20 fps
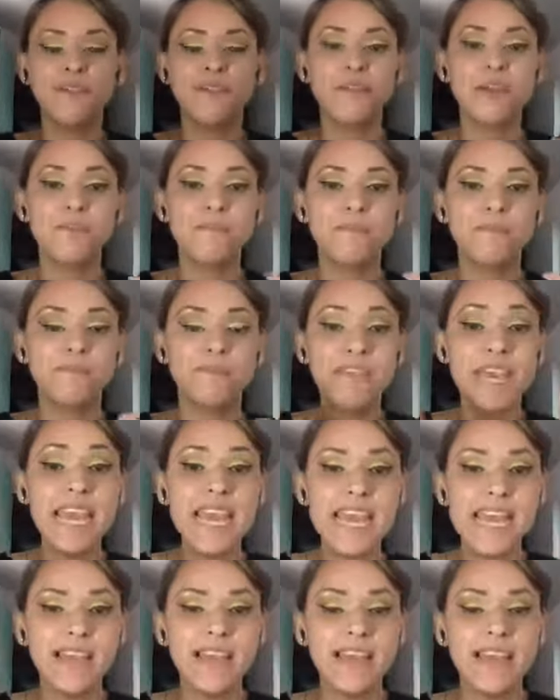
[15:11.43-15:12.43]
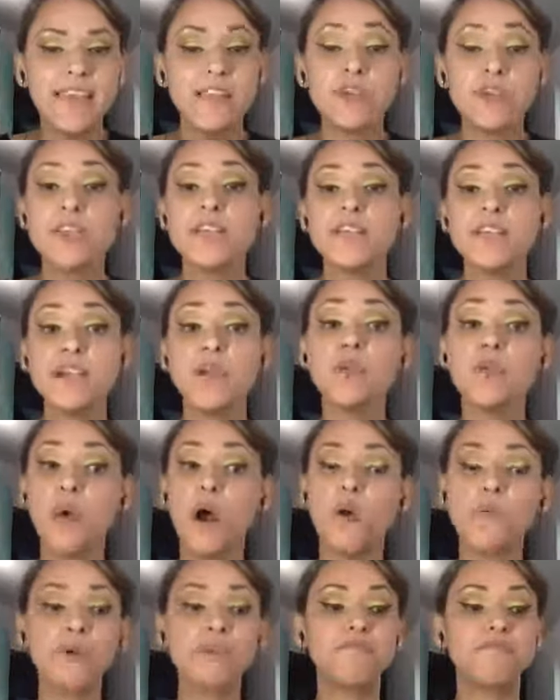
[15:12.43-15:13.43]
the thing, and there's nothing
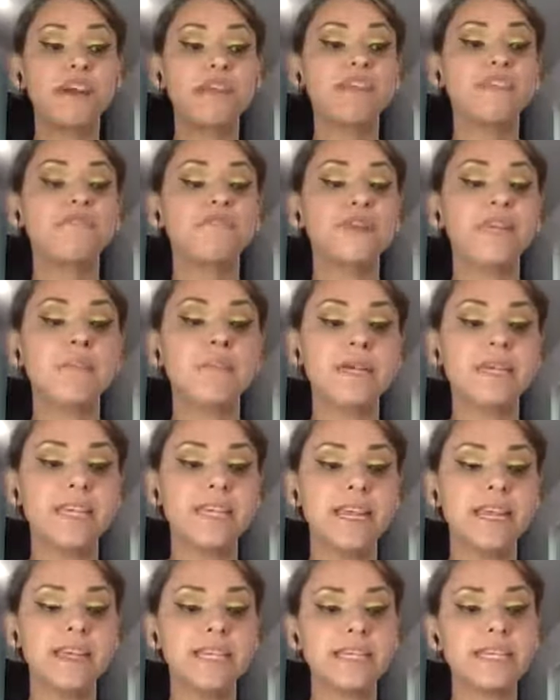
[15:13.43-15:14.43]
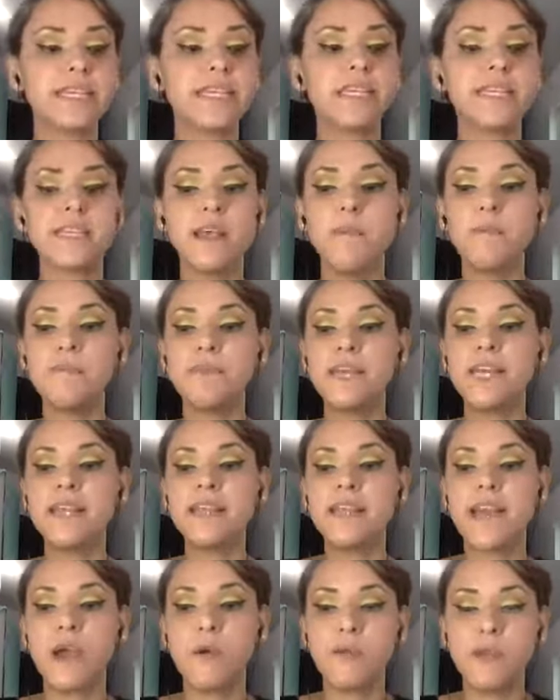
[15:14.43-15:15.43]
wrong with finding freedom, because again, this is
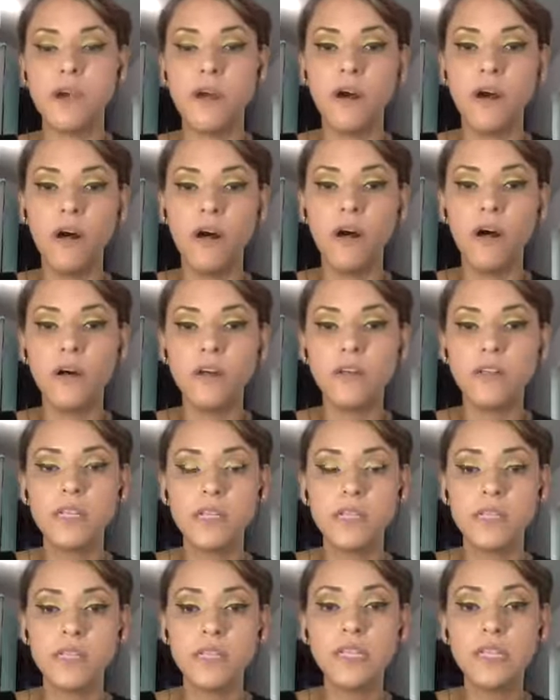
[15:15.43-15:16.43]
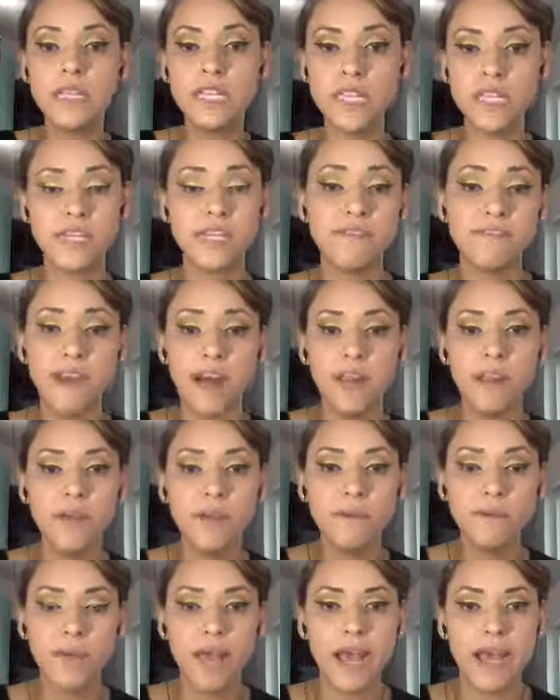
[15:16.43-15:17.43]
something that we all need to
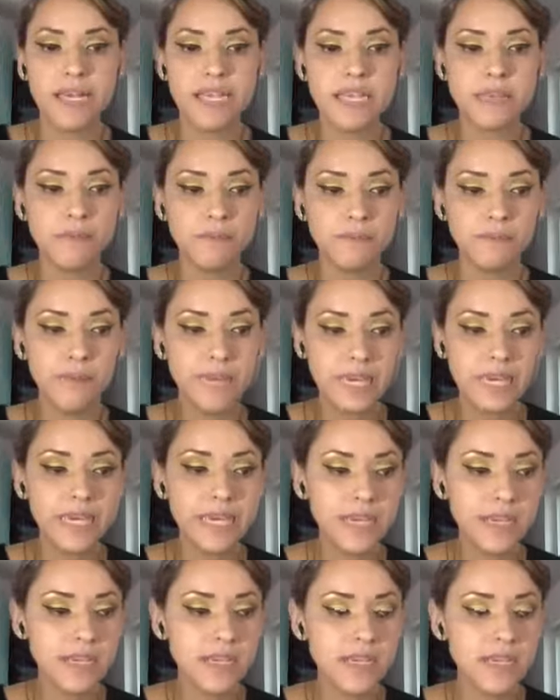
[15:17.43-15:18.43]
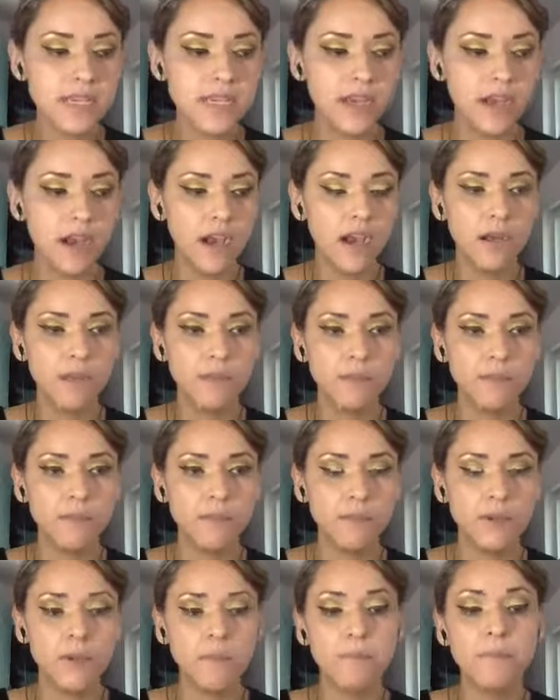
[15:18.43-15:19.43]
develop as beings.
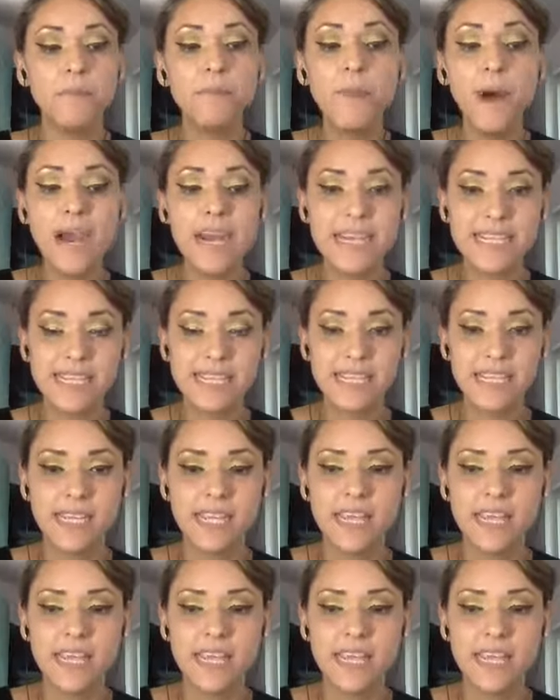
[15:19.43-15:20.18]
But